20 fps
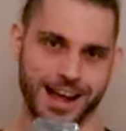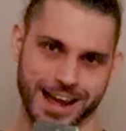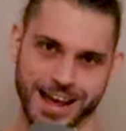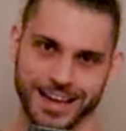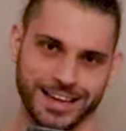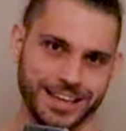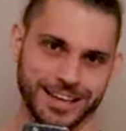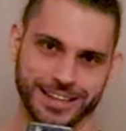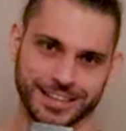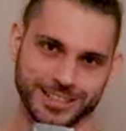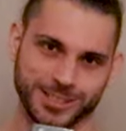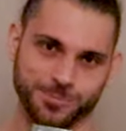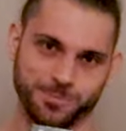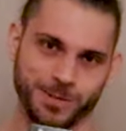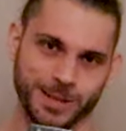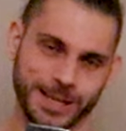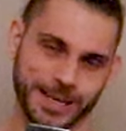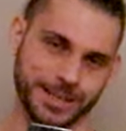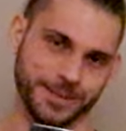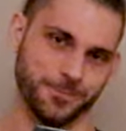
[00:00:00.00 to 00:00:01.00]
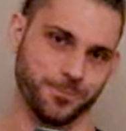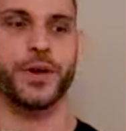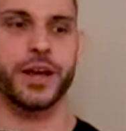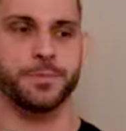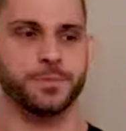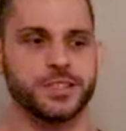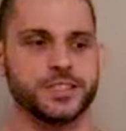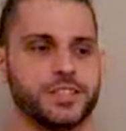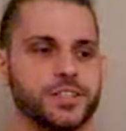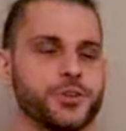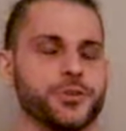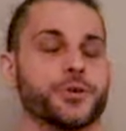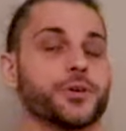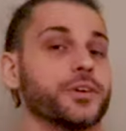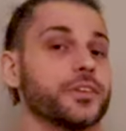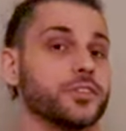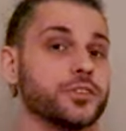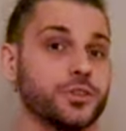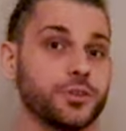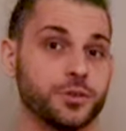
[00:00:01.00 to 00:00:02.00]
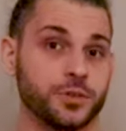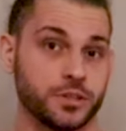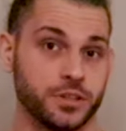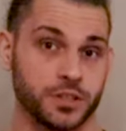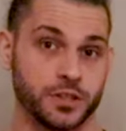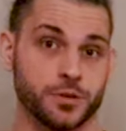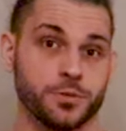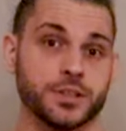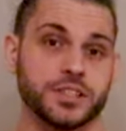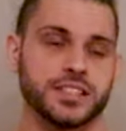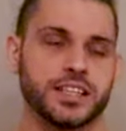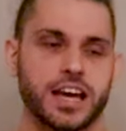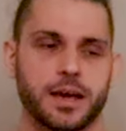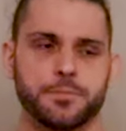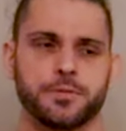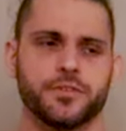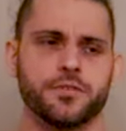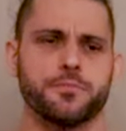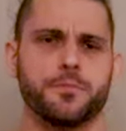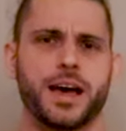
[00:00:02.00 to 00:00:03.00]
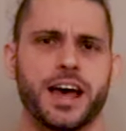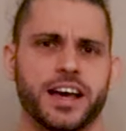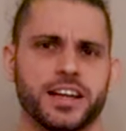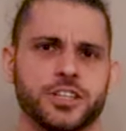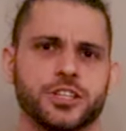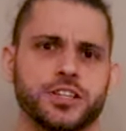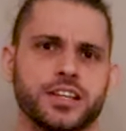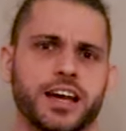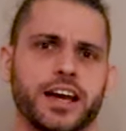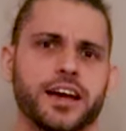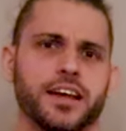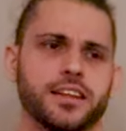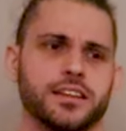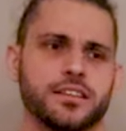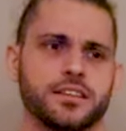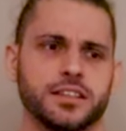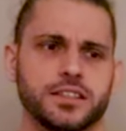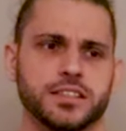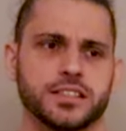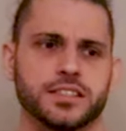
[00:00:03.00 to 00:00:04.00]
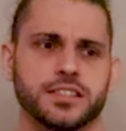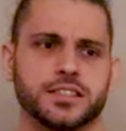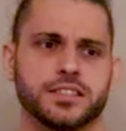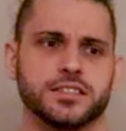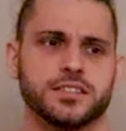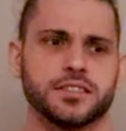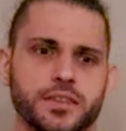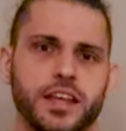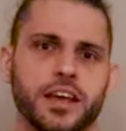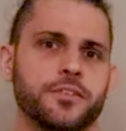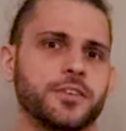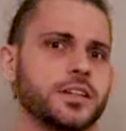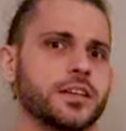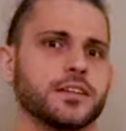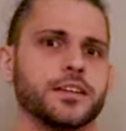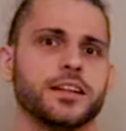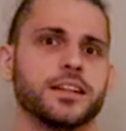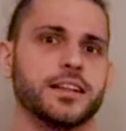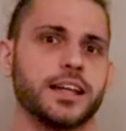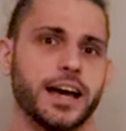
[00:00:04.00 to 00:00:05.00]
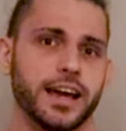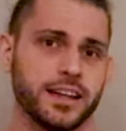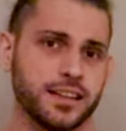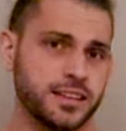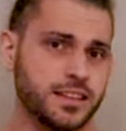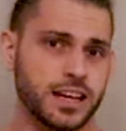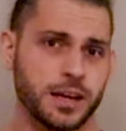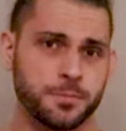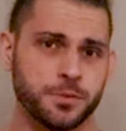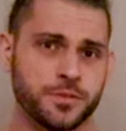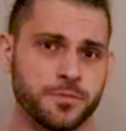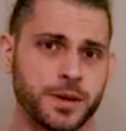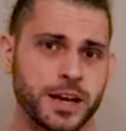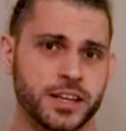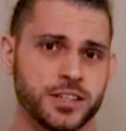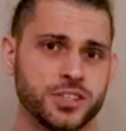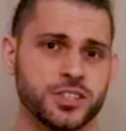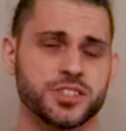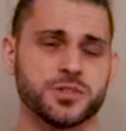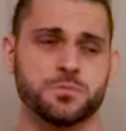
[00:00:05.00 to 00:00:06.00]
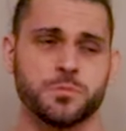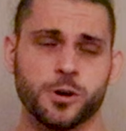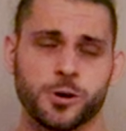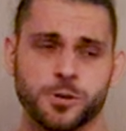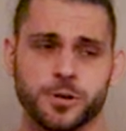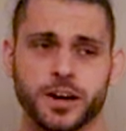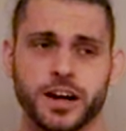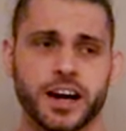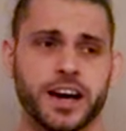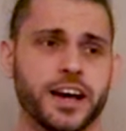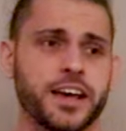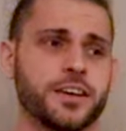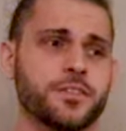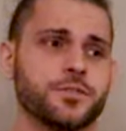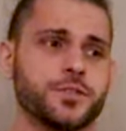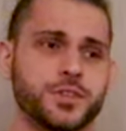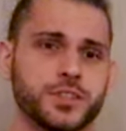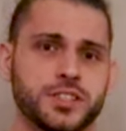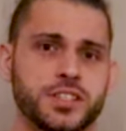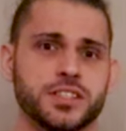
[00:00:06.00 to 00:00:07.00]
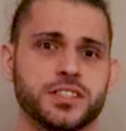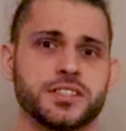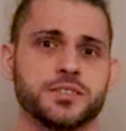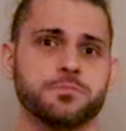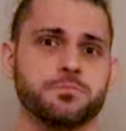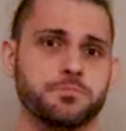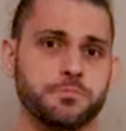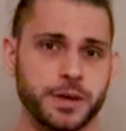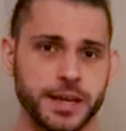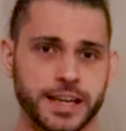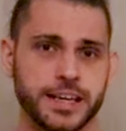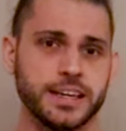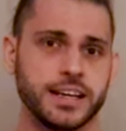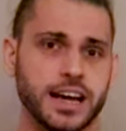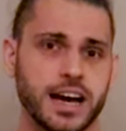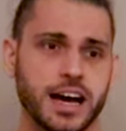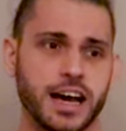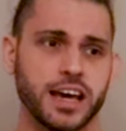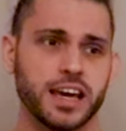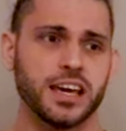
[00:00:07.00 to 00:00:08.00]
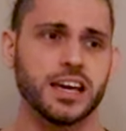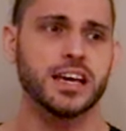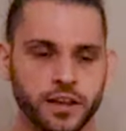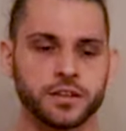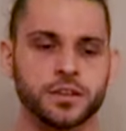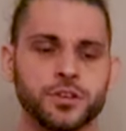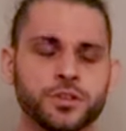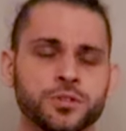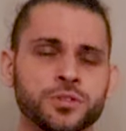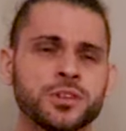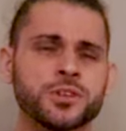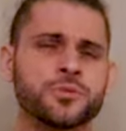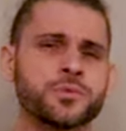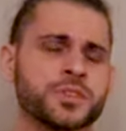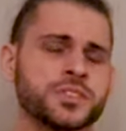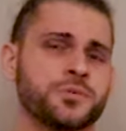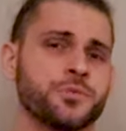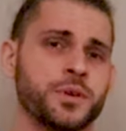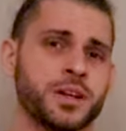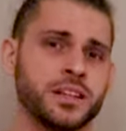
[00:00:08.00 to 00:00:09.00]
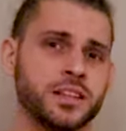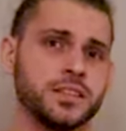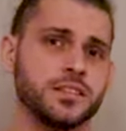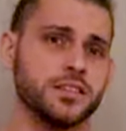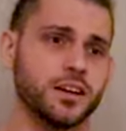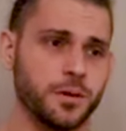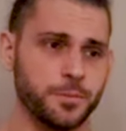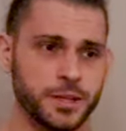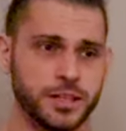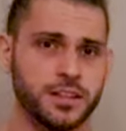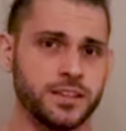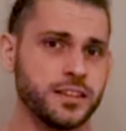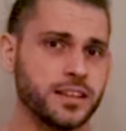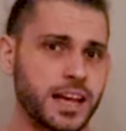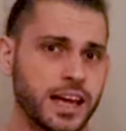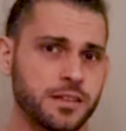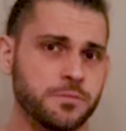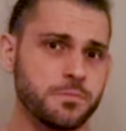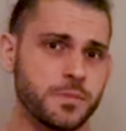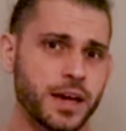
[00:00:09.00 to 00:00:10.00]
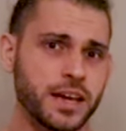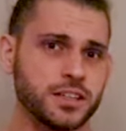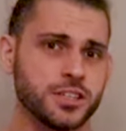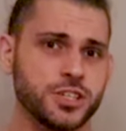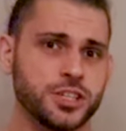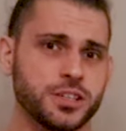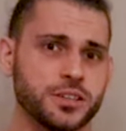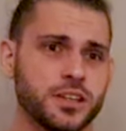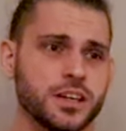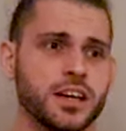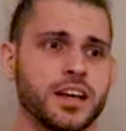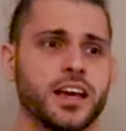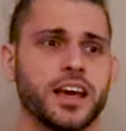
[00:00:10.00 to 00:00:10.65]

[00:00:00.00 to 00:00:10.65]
I can explain. Rey Mysterio and Gunther was type of match that is David and Goliath type of match. Small guy versus big guy. And Gunther was really dominant that match.